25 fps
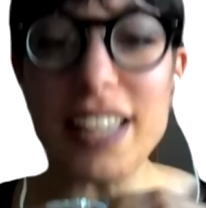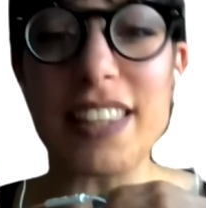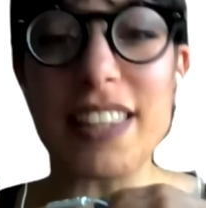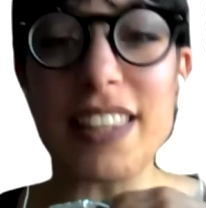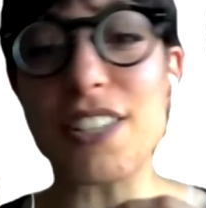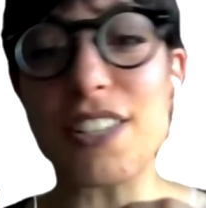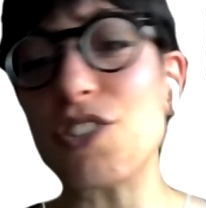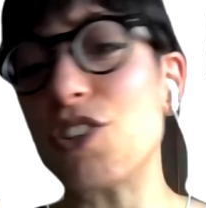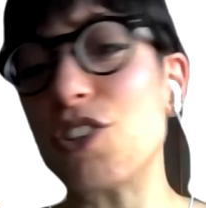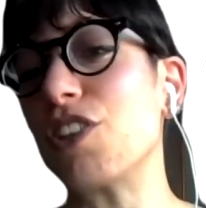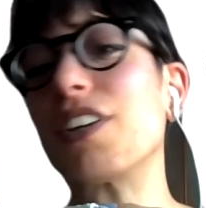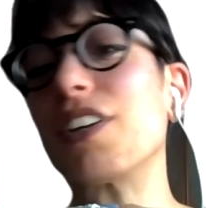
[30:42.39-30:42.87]

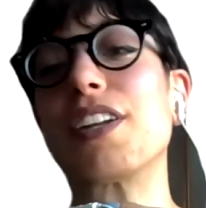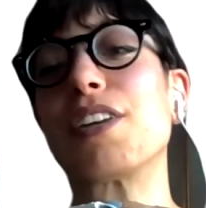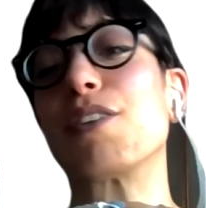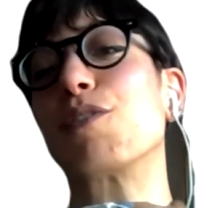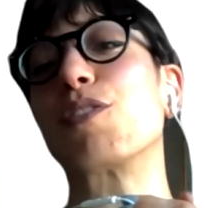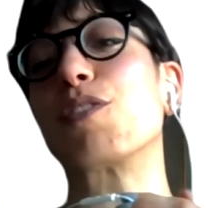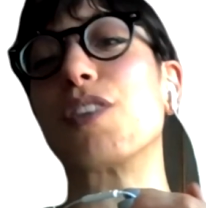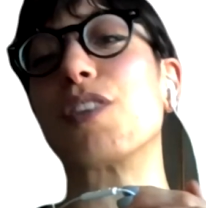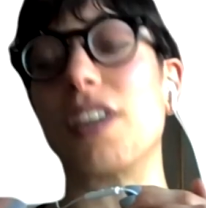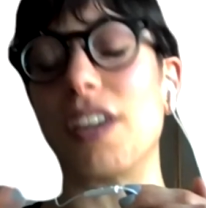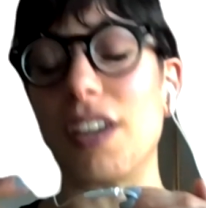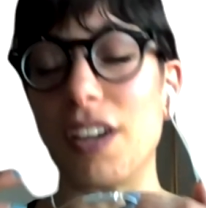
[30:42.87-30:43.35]
these are kind of
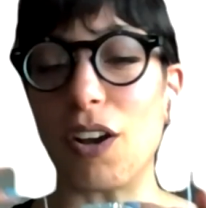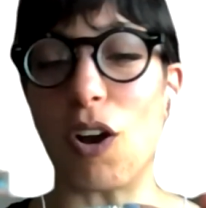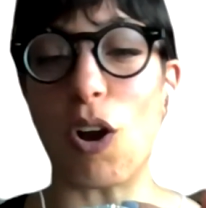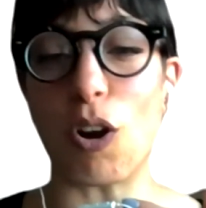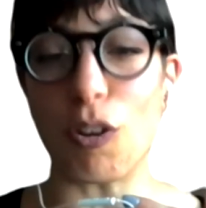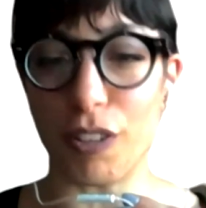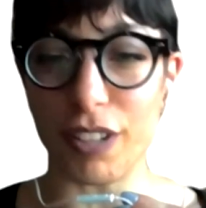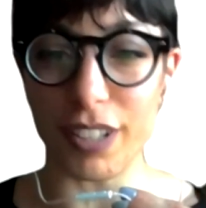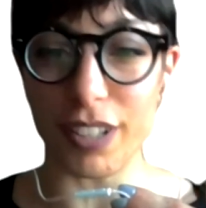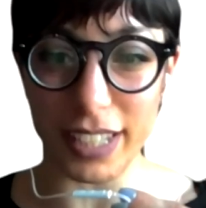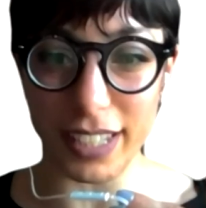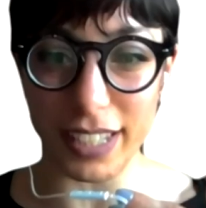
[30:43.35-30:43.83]

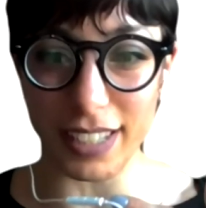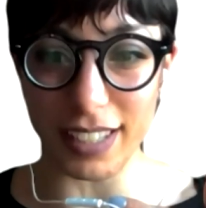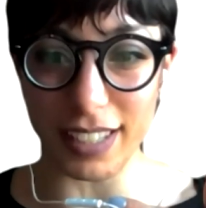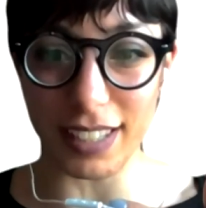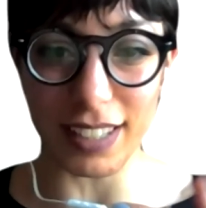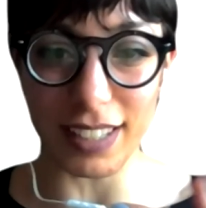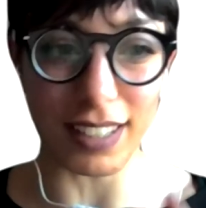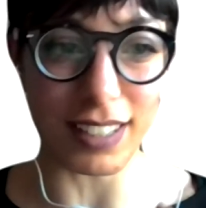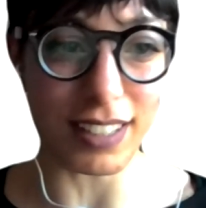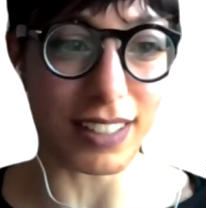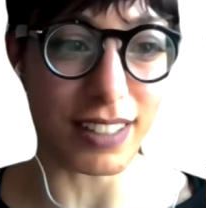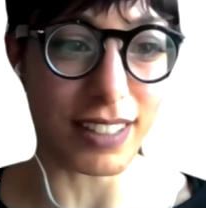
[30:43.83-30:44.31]

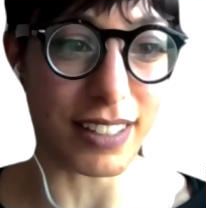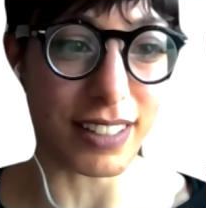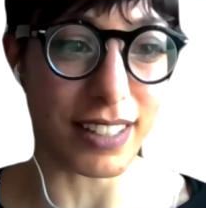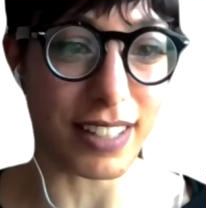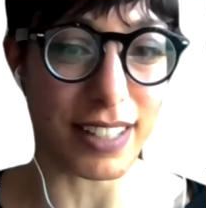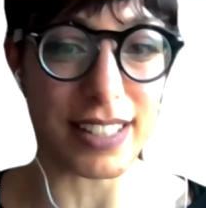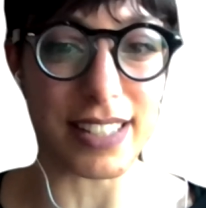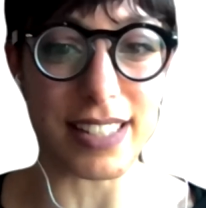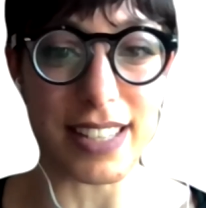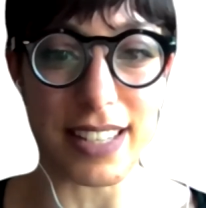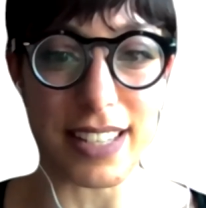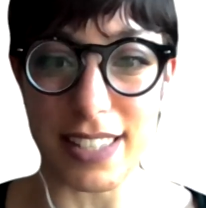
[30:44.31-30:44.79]
already
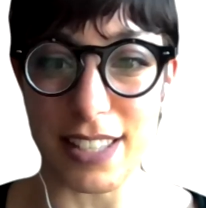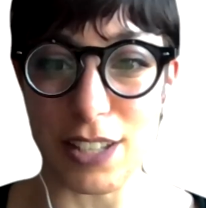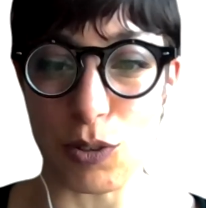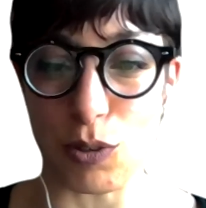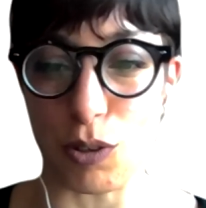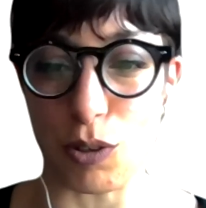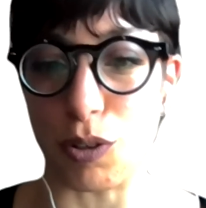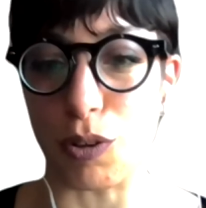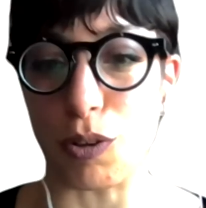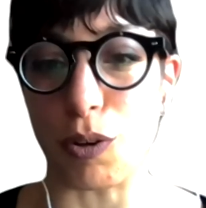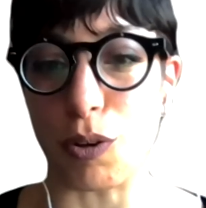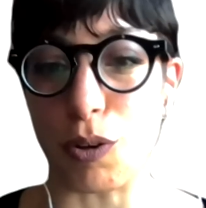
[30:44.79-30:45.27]
existing
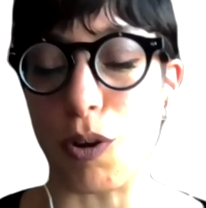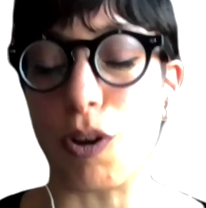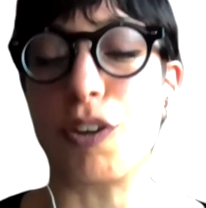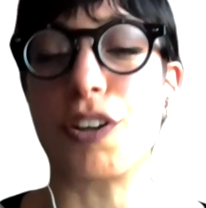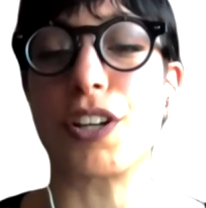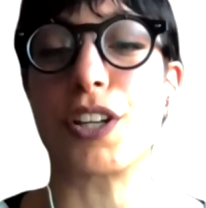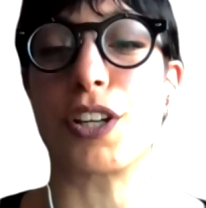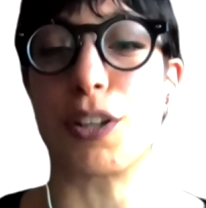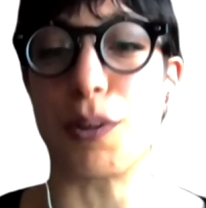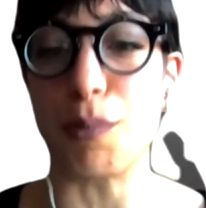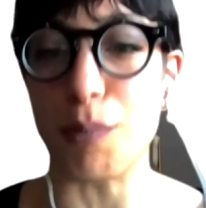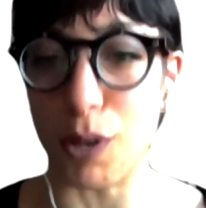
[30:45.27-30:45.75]
or
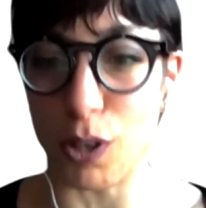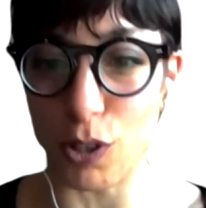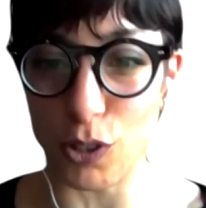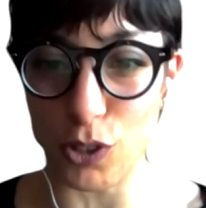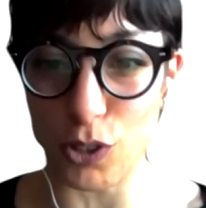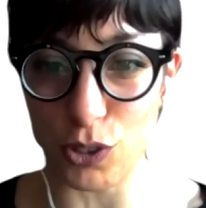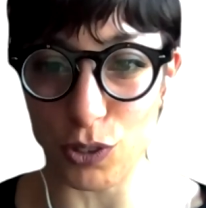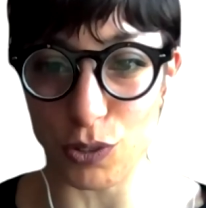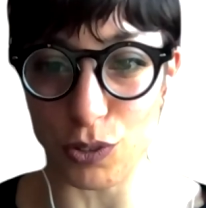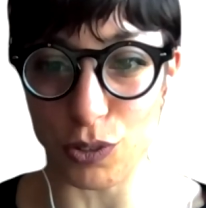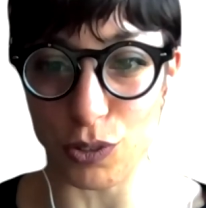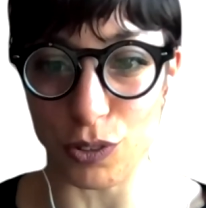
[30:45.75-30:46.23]
already
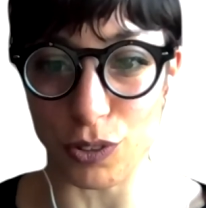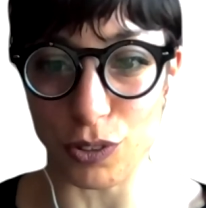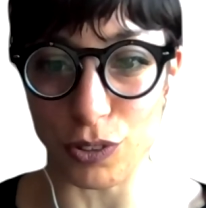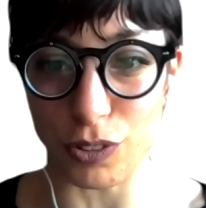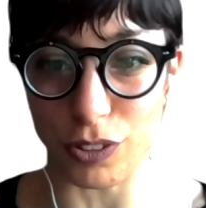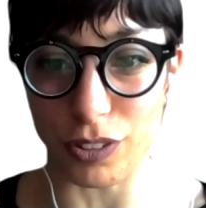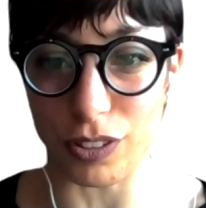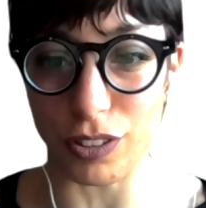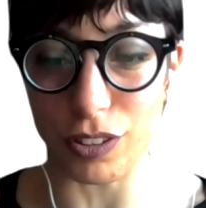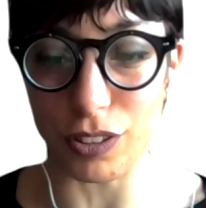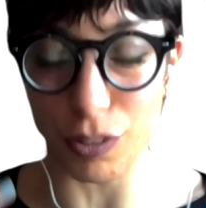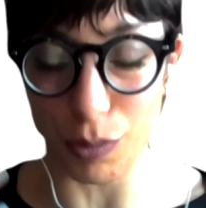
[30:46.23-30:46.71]

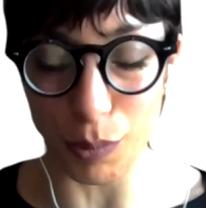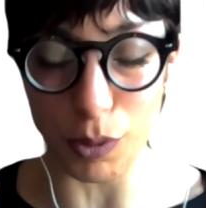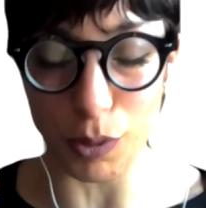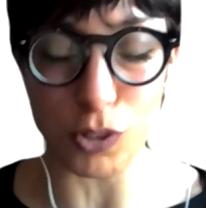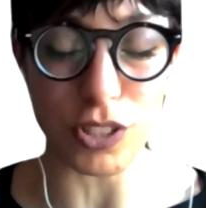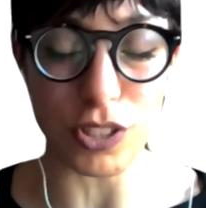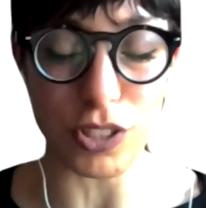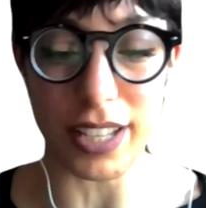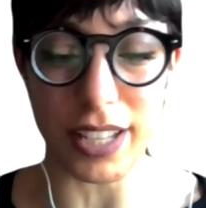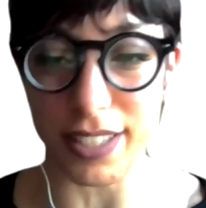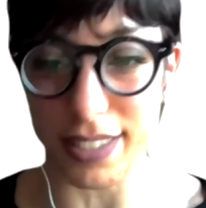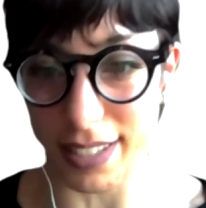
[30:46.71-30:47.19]

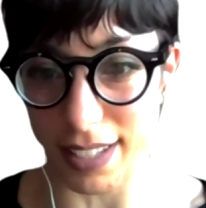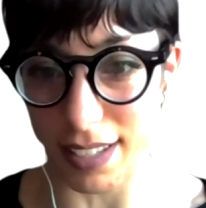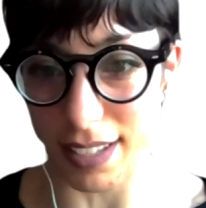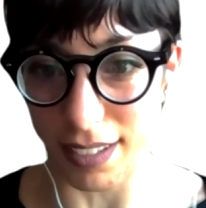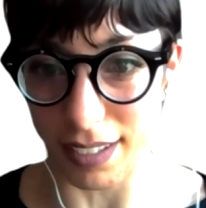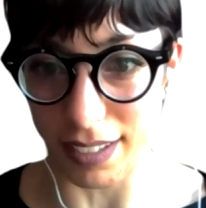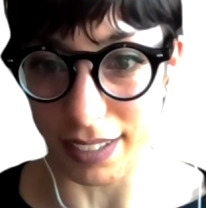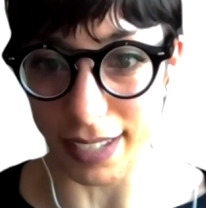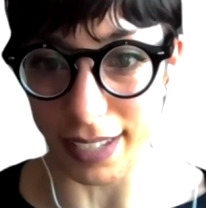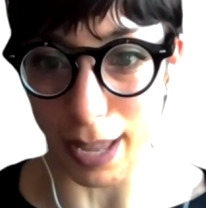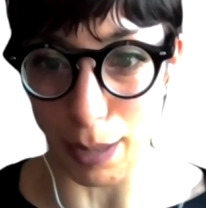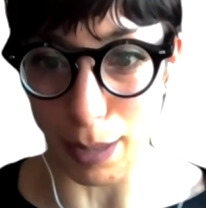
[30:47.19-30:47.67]
commercialized
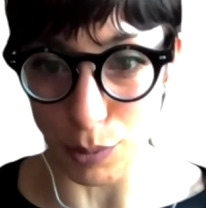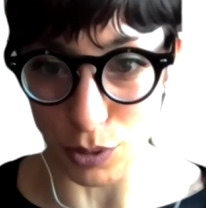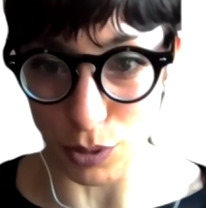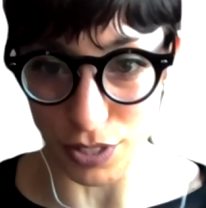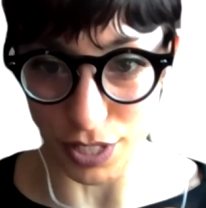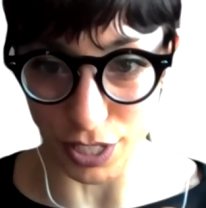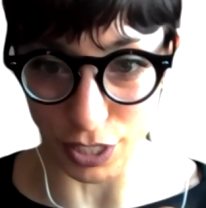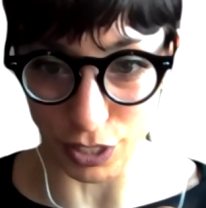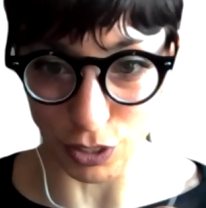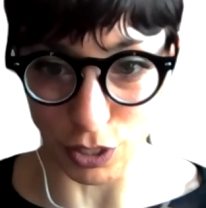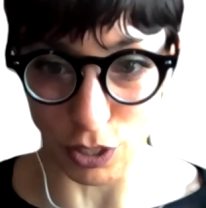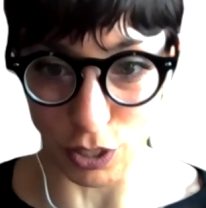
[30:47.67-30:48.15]
capsule
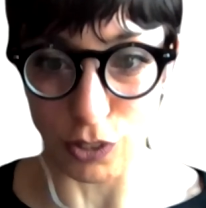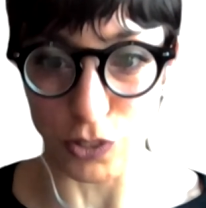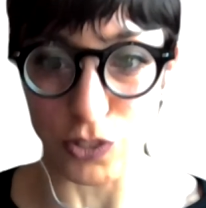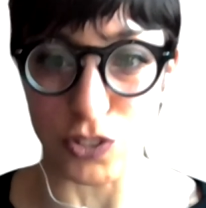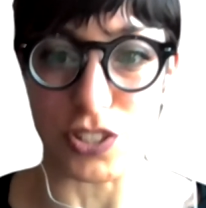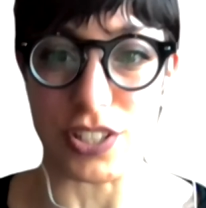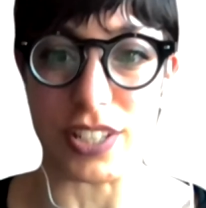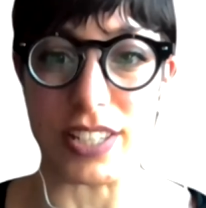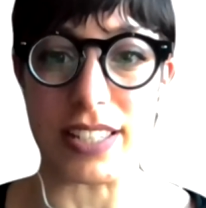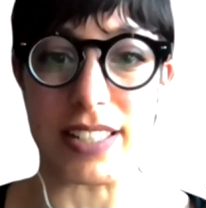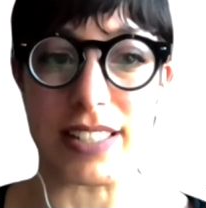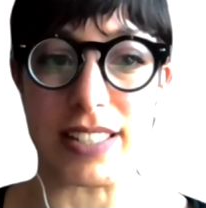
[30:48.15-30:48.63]

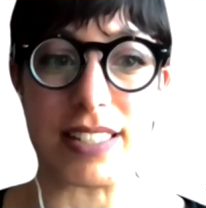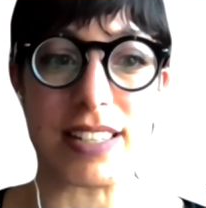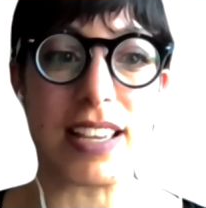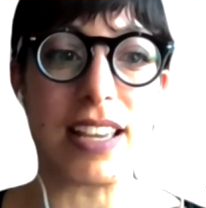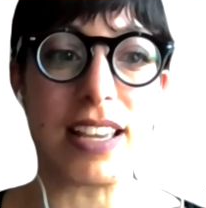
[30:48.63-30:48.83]
technologies,